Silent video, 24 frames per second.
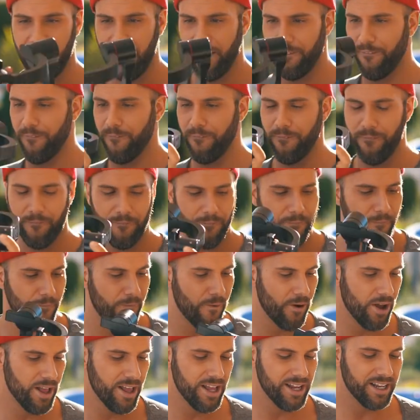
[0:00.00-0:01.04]
like
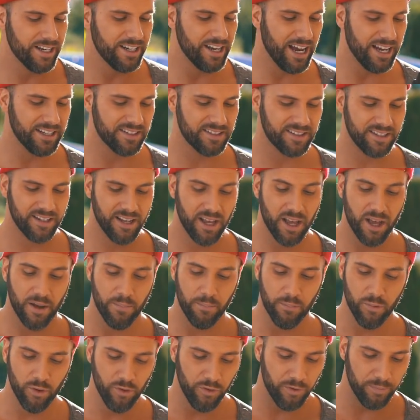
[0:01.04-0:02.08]
nice
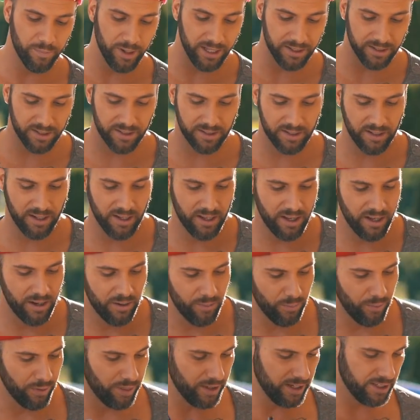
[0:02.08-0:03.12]
movements
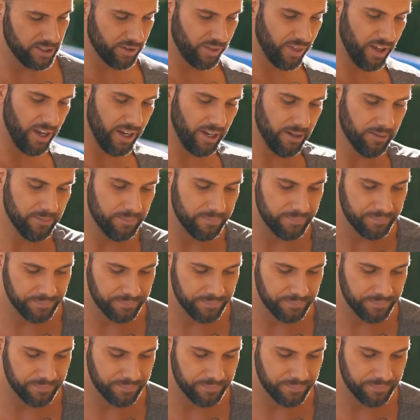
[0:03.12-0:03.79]
with this thing.